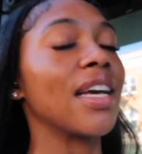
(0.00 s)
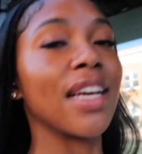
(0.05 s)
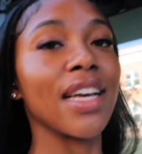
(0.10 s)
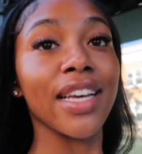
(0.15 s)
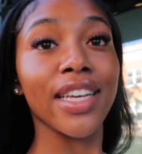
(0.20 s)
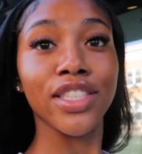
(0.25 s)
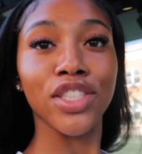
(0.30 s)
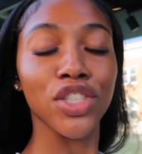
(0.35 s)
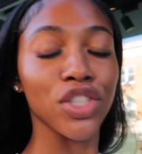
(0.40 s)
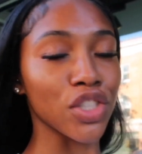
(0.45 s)

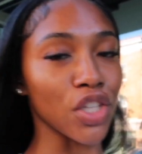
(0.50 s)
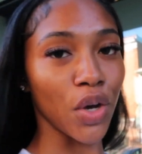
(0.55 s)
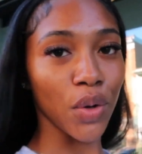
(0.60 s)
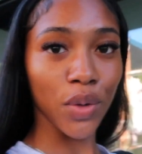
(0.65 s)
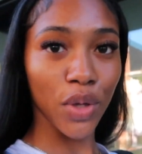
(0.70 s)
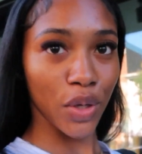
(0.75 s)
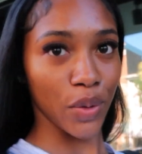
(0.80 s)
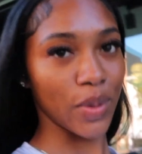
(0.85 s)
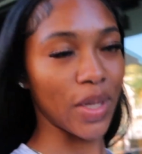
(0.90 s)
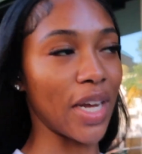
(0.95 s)
It's so
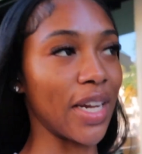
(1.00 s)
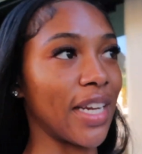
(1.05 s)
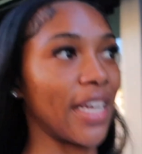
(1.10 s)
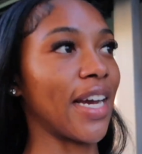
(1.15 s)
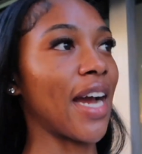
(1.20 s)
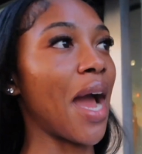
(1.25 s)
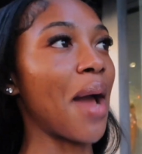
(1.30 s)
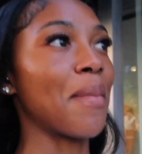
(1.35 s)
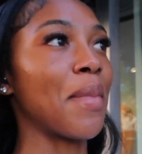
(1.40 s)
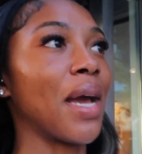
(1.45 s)
cute down
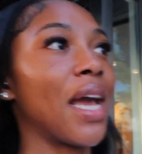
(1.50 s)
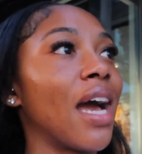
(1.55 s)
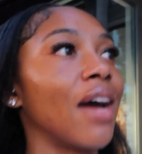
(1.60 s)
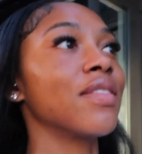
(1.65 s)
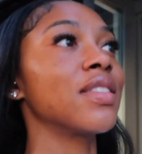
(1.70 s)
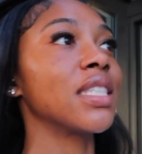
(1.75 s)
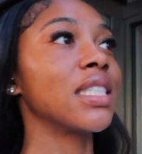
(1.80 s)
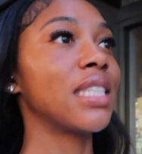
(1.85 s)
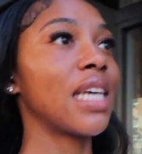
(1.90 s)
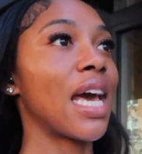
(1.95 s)
here. I might
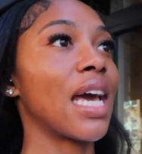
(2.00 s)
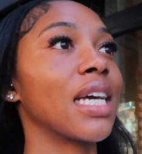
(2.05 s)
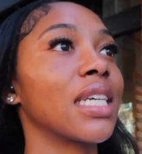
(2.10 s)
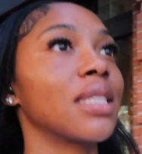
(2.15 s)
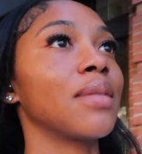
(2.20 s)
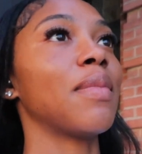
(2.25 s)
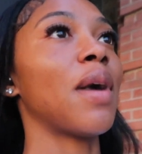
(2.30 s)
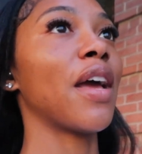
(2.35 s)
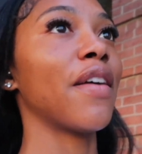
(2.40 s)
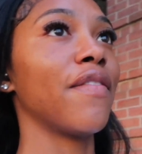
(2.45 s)
have to
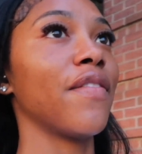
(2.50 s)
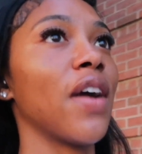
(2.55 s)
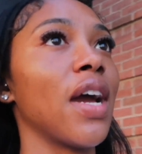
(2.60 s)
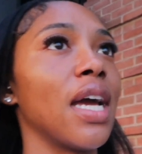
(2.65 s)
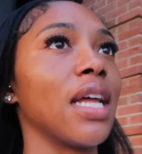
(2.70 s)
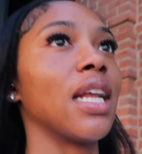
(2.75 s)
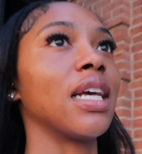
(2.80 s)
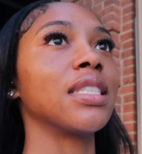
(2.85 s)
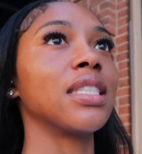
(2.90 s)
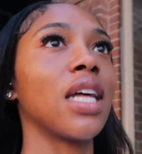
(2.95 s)
text my
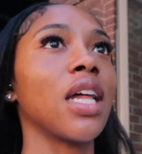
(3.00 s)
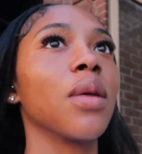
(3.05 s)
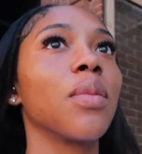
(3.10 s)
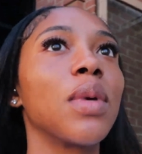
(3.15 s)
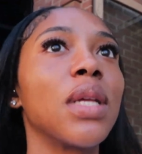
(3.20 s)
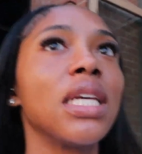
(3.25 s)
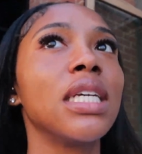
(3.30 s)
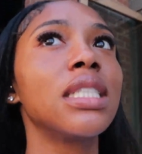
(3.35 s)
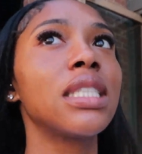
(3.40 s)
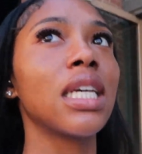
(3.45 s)
friend and tell her
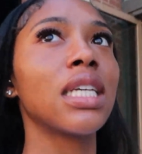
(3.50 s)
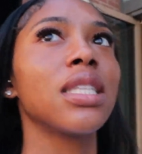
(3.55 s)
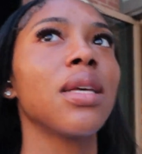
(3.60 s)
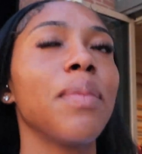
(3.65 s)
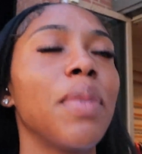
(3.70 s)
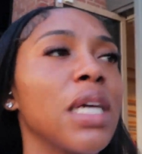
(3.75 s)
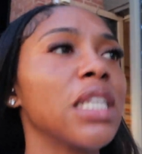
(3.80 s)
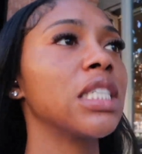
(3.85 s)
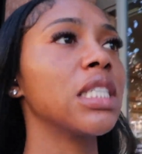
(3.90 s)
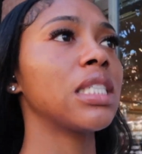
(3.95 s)
we need to take some
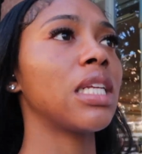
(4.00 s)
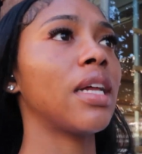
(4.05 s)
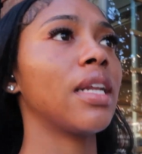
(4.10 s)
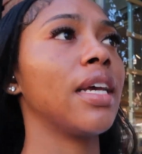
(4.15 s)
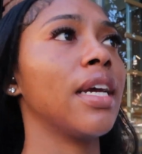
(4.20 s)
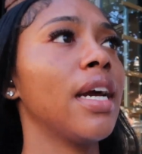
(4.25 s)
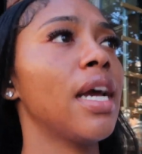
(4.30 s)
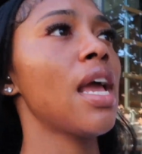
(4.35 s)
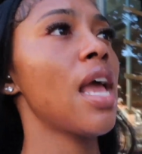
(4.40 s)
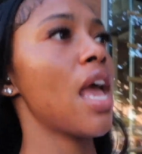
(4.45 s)
pictures down
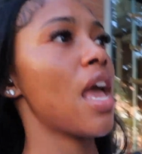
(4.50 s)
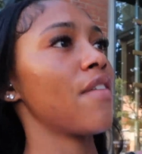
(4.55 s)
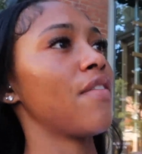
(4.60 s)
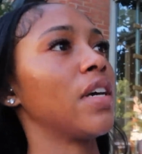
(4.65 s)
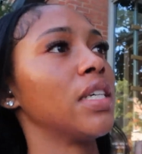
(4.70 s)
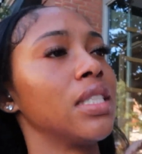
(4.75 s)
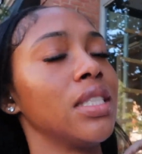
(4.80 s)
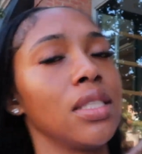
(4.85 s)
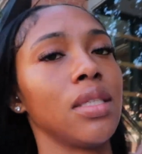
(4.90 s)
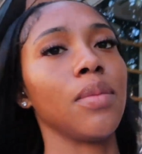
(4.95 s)
here if
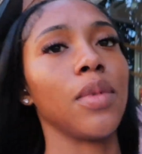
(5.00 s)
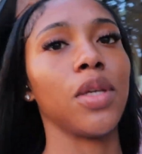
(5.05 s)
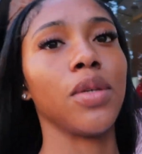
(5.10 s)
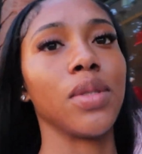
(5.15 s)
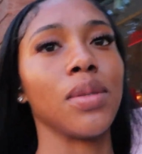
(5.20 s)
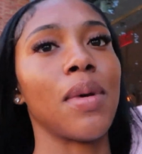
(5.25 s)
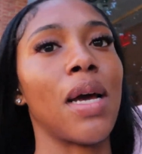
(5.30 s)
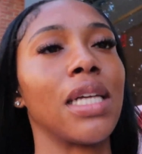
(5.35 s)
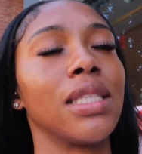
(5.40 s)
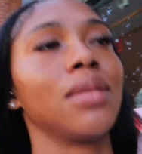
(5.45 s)
I see some
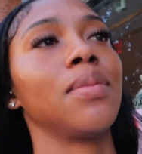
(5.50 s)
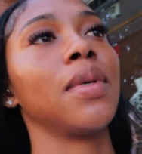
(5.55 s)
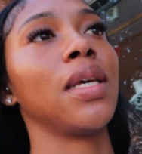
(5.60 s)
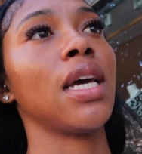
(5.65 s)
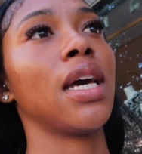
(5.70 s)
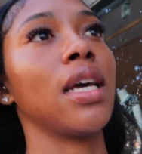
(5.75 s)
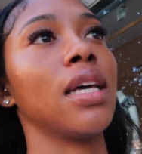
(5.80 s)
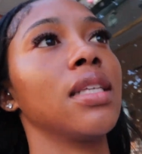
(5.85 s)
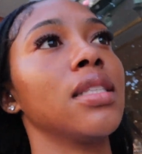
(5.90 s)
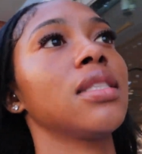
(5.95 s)
cute spots,
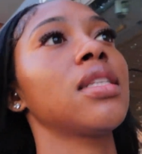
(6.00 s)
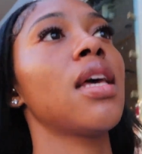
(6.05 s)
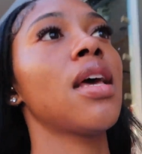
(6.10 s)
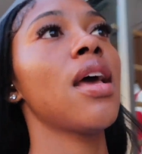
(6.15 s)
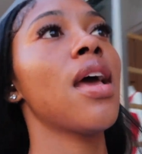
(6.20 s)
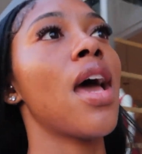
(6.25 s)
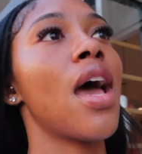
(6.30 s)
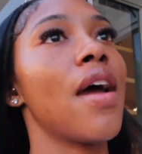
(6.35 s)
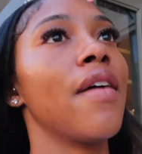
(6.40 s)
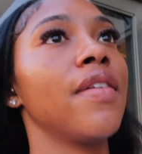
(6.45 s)
because
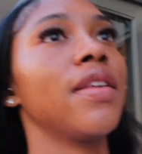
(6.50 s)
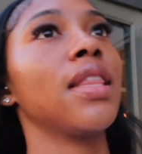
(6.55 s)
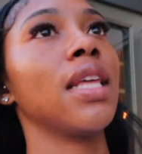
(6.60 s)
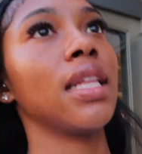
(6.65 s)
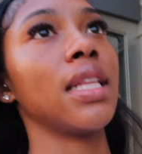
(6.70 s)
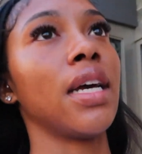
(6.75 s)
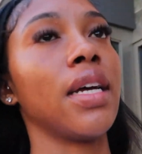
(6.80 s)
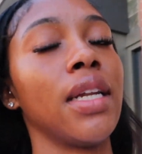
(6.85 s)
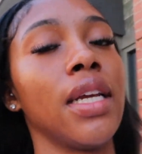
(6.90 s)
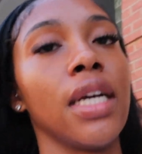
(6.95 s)

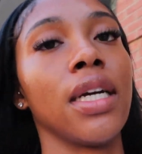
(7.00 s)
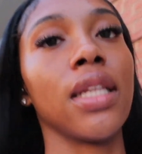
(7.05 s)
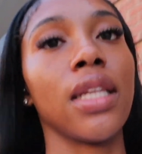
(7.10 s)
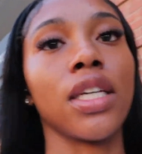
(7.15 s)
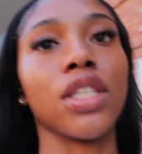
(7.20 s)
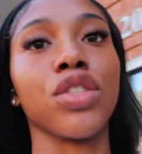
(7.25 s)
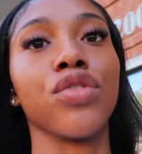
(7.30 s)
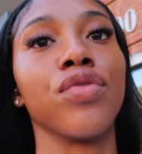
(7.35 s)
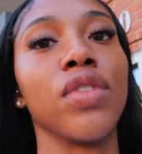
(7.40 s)
everything down here looks